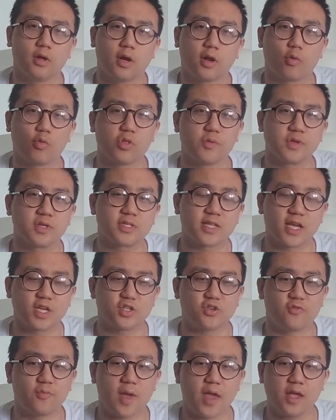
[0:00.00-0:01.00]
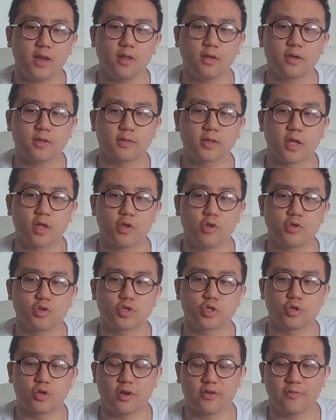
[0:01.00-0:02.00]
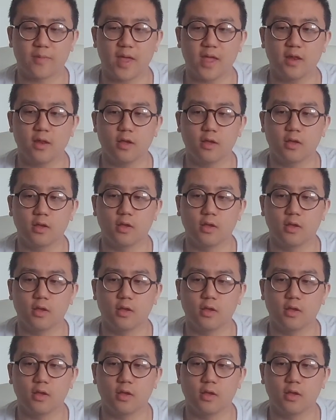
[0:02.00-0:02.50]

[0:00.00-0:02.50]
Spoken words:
All the mistakes you've made that you shouldn't have made